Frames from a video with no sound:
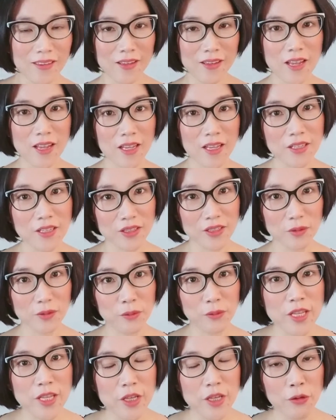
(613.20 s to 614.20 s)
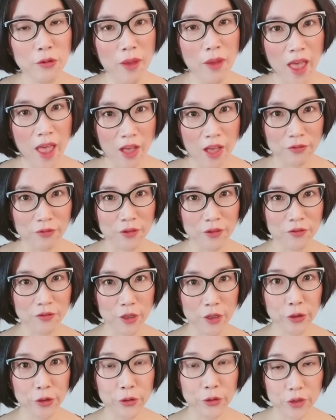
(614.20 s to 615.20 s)
The next, we need to have a
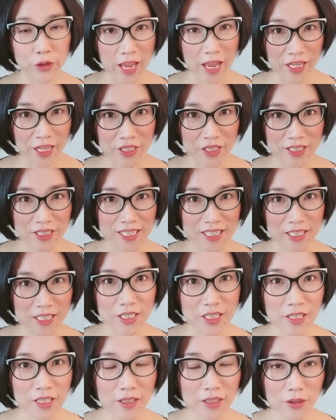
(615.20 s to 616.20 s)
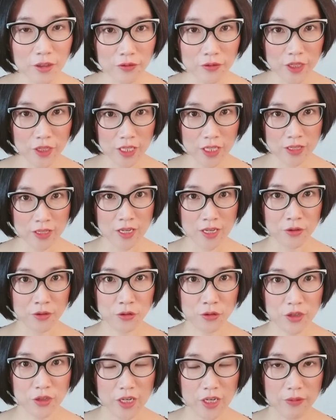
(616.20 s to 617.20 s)
very good understanding of the
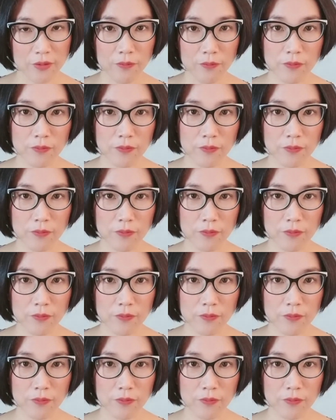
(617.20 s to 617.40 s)
industry.